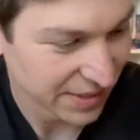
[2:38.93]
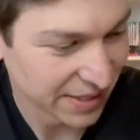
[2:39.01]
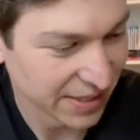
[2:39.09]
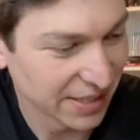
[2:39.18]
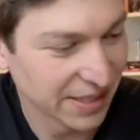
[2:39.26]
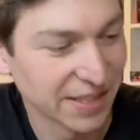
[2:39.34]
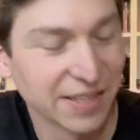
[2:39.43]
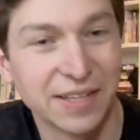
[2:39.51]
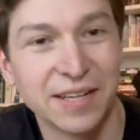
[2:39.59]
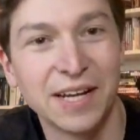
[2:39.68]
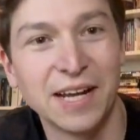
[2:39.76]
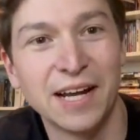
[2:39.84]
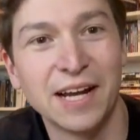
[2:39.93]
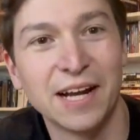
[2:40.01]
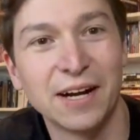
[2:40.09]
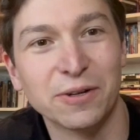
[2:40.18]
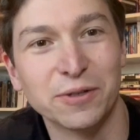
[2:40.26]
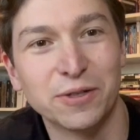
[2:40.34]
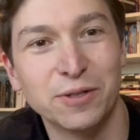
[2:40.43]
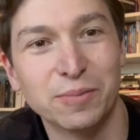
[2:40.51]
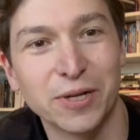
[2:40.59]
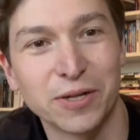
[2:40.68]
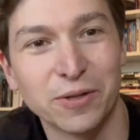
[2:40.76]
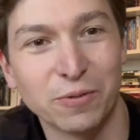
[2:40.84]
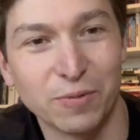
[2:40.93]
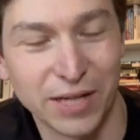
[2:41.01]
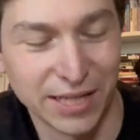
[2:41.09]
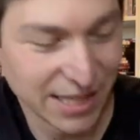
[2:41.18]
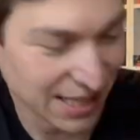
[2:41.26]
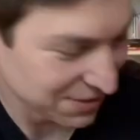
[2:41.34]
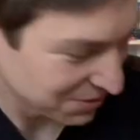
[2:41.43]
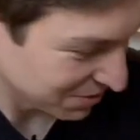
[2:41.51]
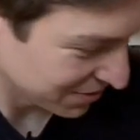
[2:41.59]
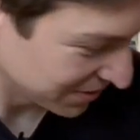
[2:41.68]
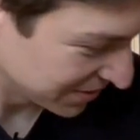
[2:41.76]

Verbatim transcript: Uh, Harold and Kumar go to White Castle.